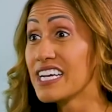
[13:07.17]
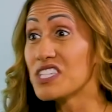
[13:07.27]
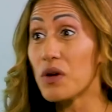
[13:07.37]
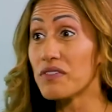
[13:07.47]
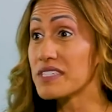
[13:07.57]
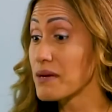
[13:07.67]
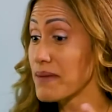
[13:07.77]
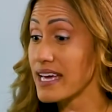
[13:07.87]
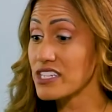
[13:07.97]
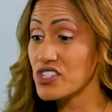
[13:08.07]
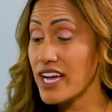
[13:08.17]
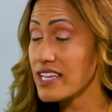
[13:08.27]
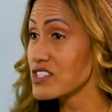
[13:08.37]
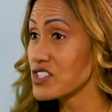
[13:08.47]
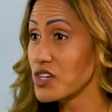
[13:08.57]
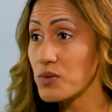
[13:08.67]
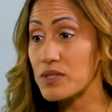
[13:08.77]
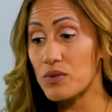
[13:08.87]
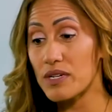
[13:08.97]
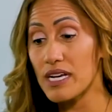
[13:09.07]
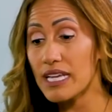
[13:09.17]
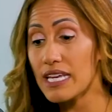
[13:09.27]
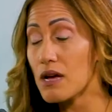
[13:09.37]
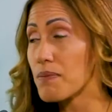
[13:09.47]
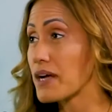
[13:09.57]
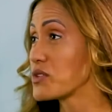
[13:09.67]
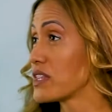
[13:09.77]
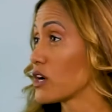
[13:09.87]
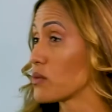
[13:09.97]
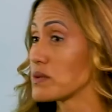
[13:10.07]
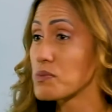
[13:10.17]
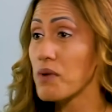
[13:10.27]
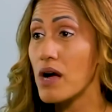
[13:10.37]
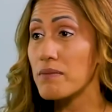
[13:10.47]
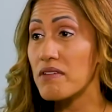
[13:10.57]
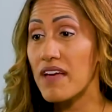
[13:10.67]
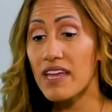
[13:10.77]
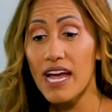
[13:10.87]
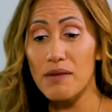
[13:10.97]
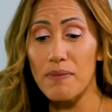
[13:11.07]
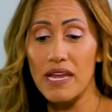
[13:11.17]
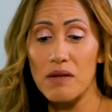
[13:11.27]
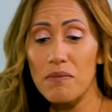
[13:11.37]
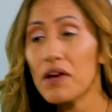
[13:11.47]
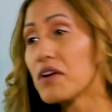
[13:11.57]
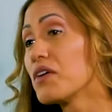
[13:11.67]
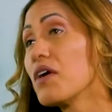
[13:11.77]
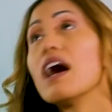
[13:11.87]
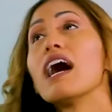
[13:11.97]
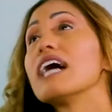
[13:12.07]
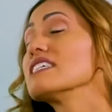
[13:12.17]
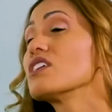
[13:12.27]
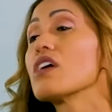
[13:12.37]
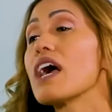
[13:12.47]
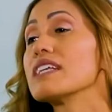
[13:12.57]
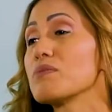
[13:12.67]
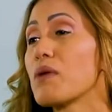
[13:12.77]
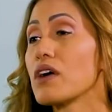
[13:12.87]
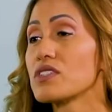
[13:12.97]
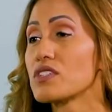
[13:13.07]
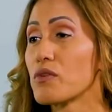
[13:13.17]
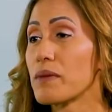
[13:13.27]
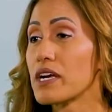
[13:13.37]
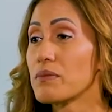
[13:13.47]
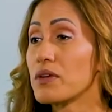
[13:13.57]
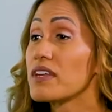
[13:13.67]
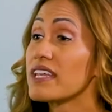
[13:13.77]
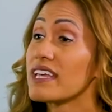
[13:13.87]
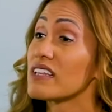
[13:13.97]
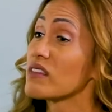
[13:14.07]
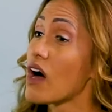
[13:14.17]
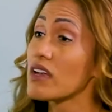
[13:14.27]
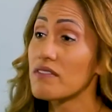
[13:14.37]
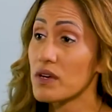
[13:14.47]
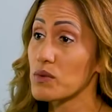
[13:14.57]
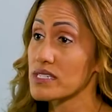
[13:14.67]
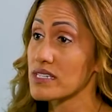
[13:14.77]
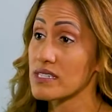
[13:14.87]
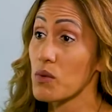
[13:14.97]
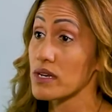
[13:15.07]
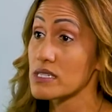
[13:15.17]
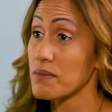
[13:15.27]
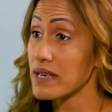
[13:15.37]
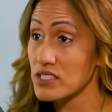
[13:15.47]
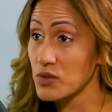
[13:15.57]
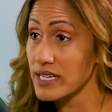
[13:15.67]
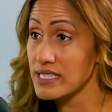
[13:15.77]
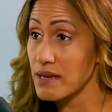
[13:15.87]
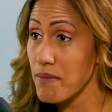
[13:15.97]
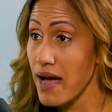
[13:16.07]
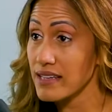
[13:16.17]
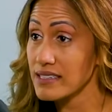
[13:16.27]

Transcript: So every time I had a chance, you know, we'd do a cleanup. I'd do the Young Women's Prom event. I'd paint a mural. I did all kinds of projects for my community. And a lot of it was because I wanted to make a direct impact.